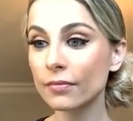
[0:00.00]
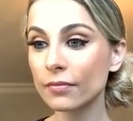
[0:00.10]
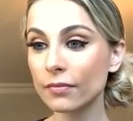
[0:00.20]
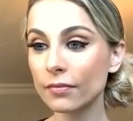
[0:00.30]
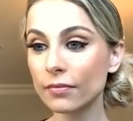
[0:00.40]

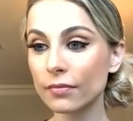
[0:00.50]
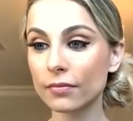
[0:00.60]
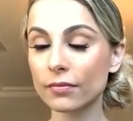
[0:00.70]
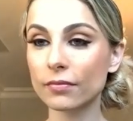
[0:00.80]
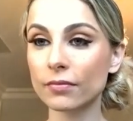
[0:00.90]

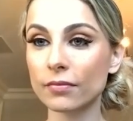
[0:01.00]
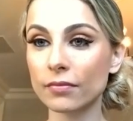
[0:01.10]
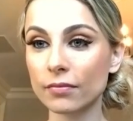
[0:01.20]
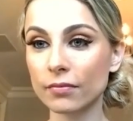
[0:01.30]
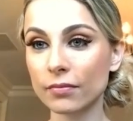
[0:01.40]

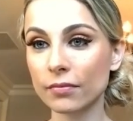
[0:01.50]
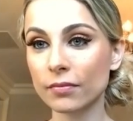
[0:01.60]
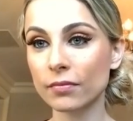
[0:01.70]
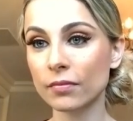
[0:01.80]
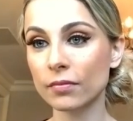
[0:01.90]

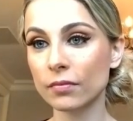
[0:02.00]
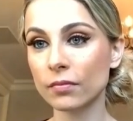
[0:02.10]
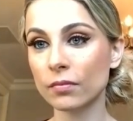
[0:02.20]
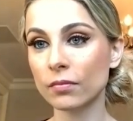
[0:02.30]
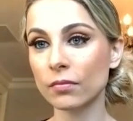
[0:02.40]

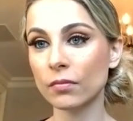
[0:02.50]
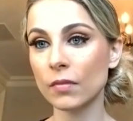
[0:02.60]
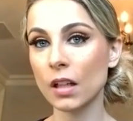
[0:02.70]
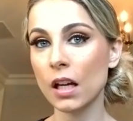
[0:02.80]
(silent)